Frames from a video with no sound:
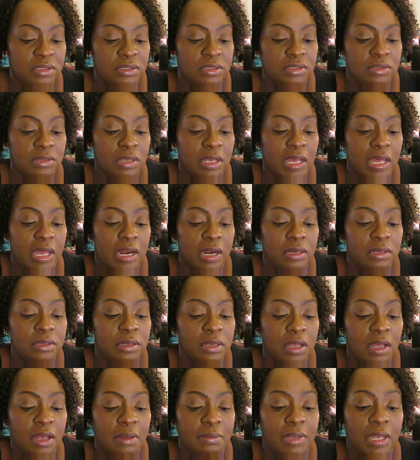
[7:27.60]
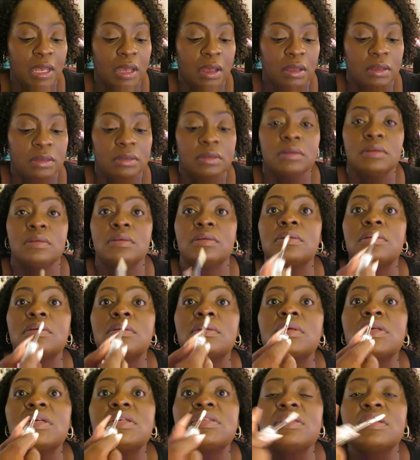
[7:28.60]
So I gotta look up, y'all.
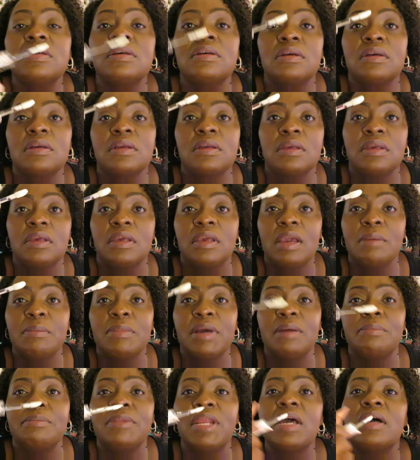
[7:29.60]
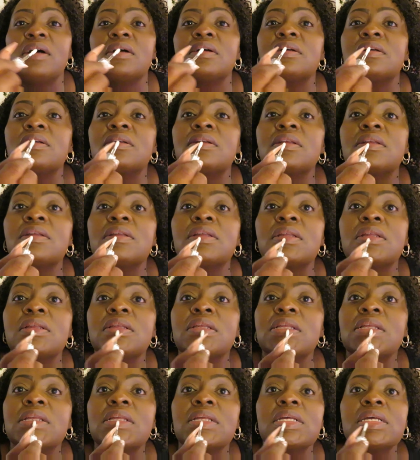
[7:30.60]
Cause the camera up there.
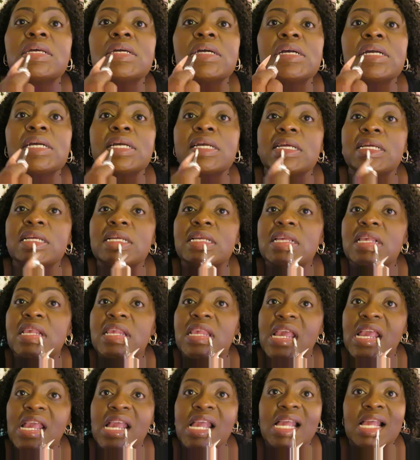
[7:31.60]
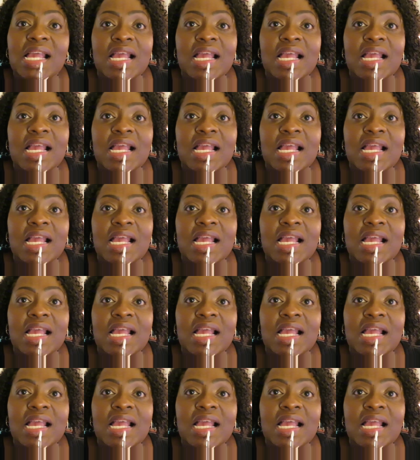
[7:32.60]
Let me see.